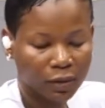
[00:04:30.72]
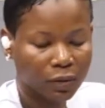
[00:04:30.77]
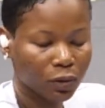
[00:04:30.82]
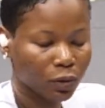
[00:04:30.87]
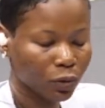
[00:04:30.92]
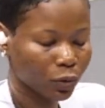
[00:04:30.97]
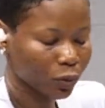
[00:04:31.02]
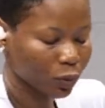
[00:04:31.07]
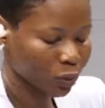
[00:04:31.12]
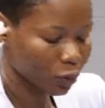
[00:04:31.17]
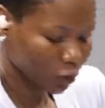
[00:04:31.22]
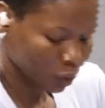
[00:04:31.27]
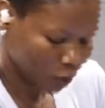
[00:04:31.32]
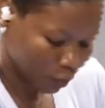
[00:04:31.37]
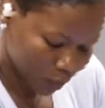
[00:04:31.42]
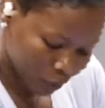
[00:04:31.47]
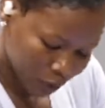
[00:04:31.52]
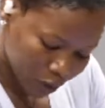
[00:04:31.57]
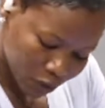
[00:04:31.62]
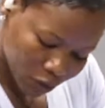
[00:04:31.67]
So
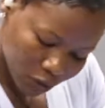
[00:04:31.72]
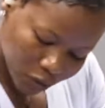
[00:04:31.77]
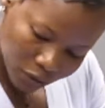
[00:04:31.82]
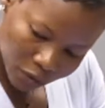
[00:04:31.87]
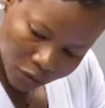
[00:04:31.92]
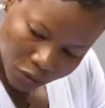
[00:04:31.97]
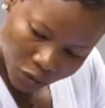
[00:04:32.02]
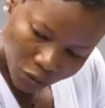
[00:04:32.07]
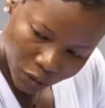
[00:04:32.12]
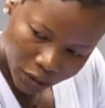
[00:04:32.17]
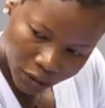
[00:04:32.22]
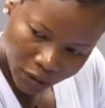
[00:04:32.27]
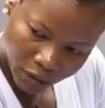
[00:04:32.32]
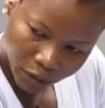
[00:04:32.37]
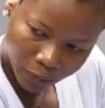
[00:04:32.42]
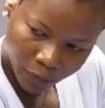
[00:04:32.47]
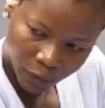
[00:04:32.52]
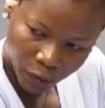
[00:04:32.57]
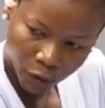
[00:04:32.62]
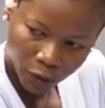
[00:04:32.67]
please straighten
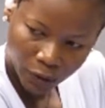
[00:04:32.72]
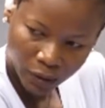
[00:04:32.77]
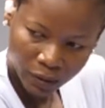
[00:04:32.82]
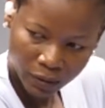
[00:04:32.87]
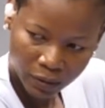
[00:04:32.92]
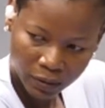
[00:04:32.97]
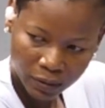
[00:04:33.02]
up your hands.